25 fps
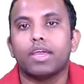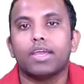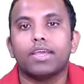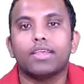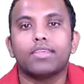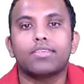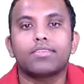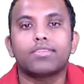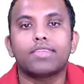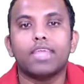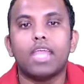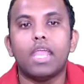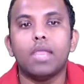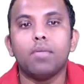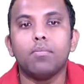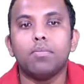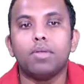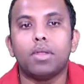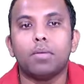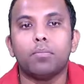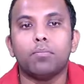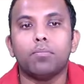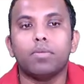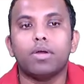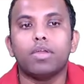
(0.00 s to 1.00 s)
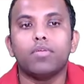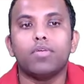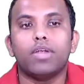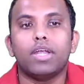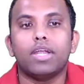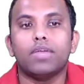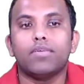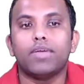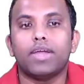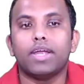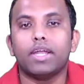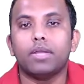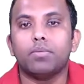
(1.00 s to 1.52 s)
Same number when
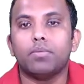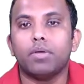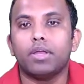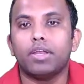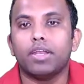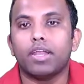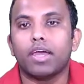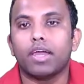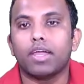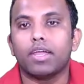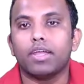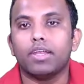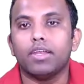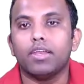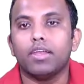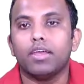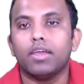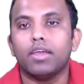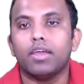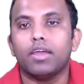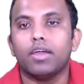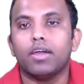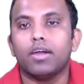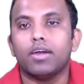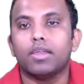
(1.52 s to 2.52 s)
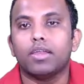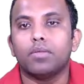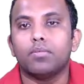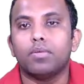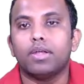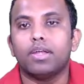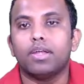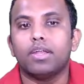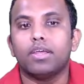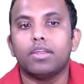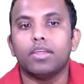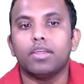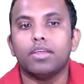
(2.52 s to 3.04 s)
divided by 9,
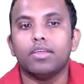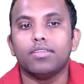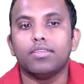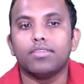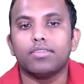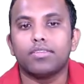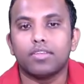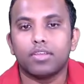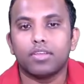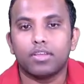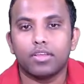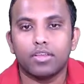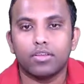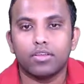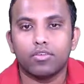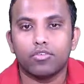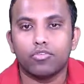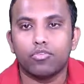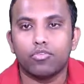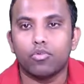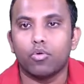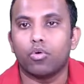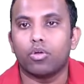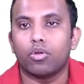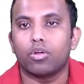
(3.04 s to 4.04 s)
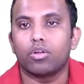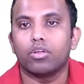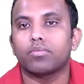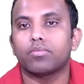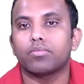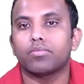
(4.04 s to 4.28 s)
remainder is 4.